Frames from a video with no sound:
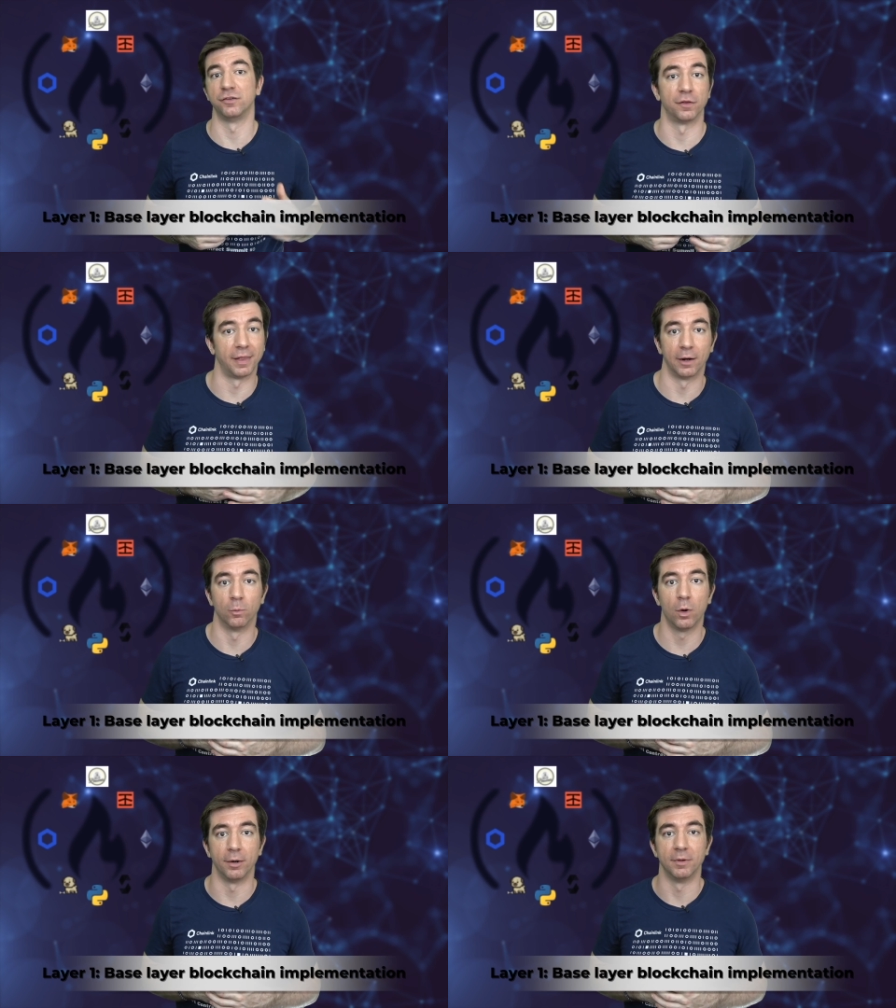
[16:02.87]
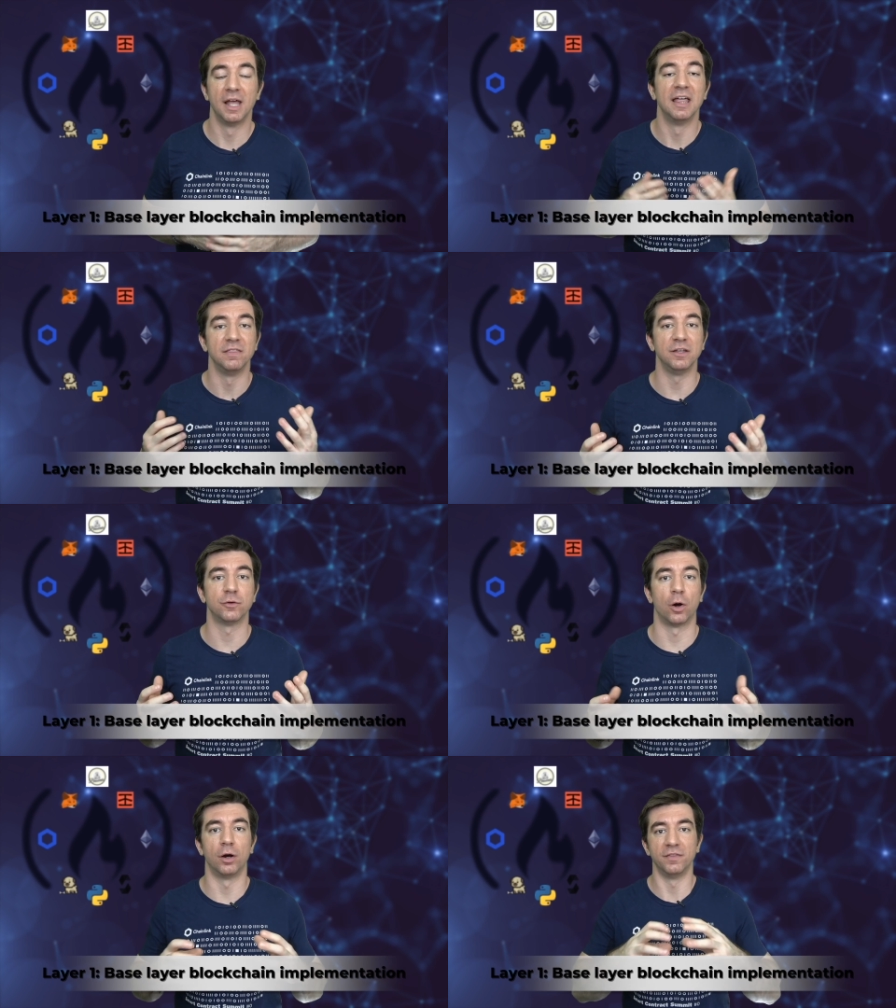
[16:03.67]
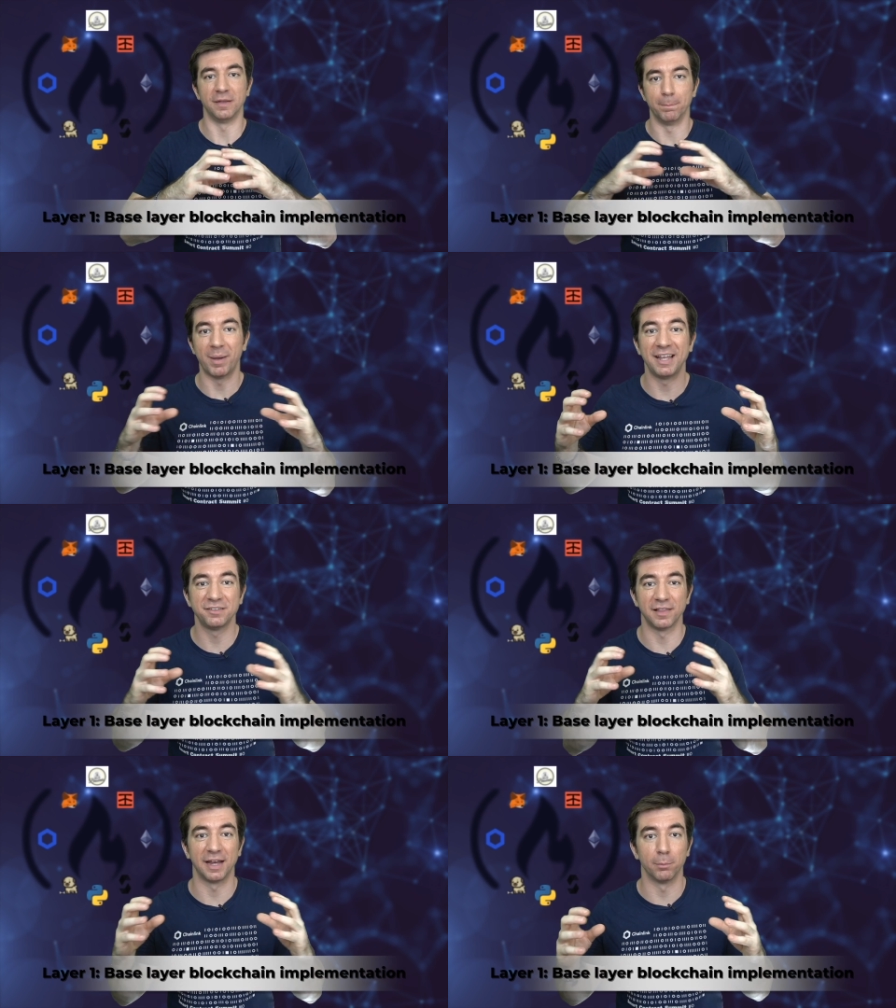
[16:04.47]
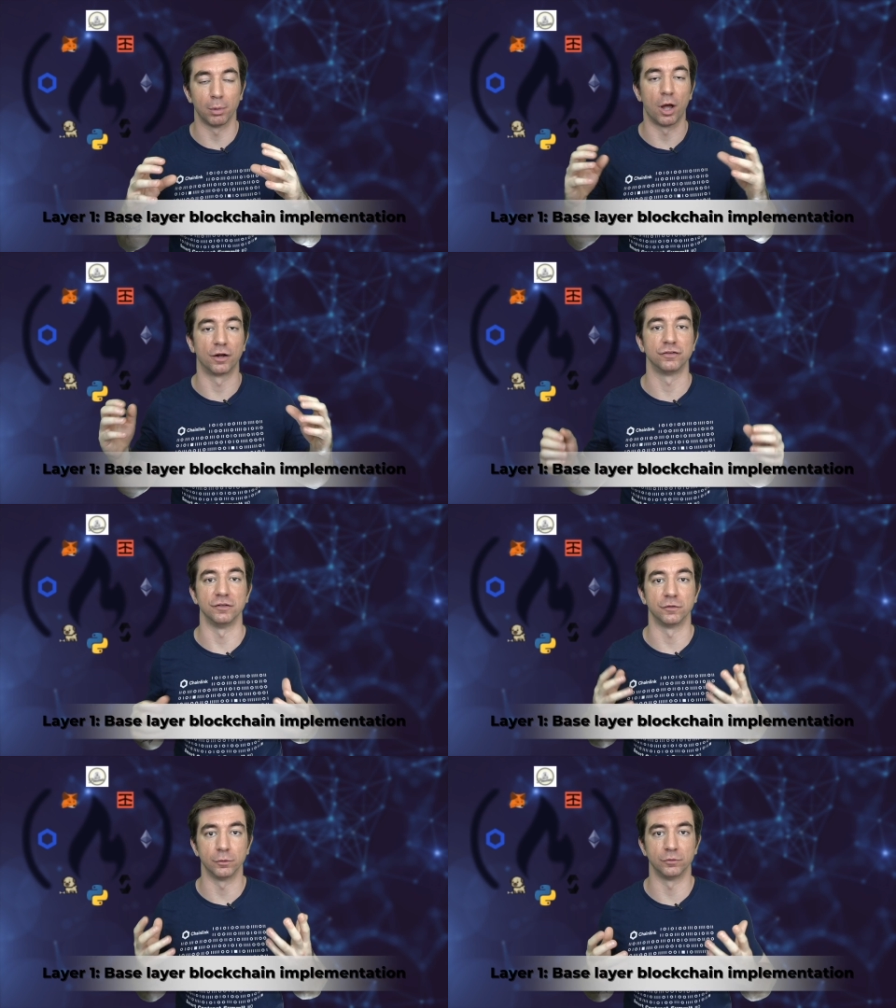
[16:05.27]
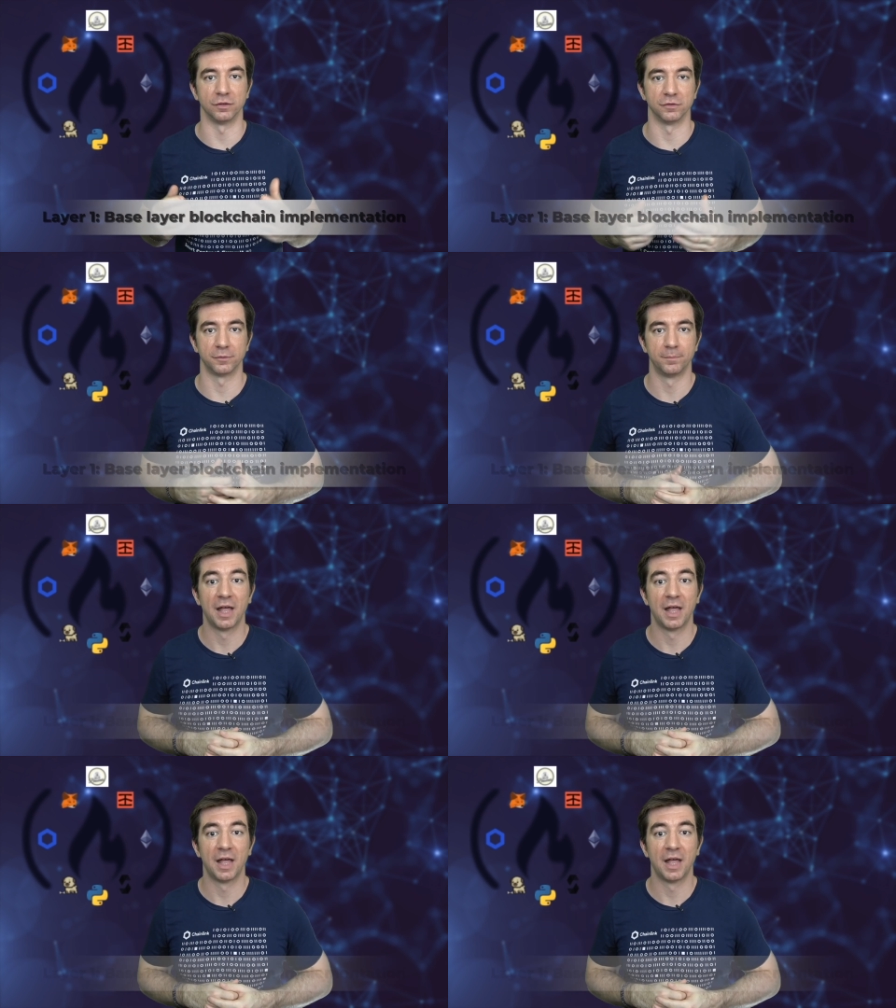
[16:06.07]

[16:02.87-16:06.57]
is a layer 1. These are the base layer blockchain solutions.